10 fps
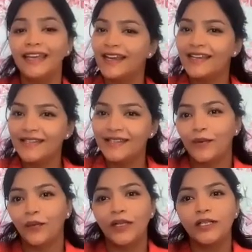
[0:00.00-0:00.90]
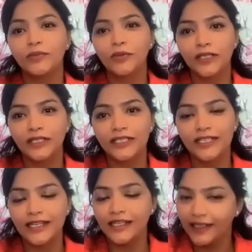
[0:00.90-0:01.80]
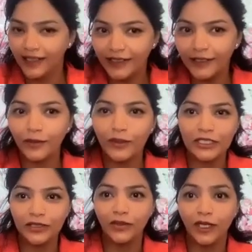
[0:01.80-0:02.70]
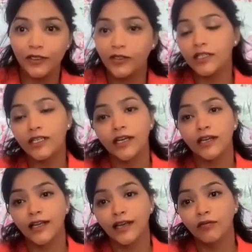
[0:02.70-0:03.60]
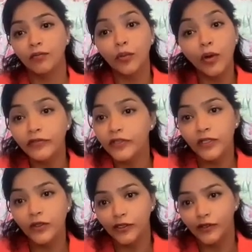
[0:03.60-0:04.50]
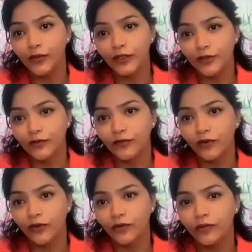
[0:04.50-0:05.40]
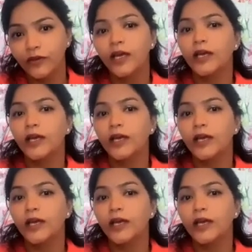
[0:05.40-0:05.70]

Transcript: Hey guys, welcome to another day, another video. And today I have a profit and loss question for you.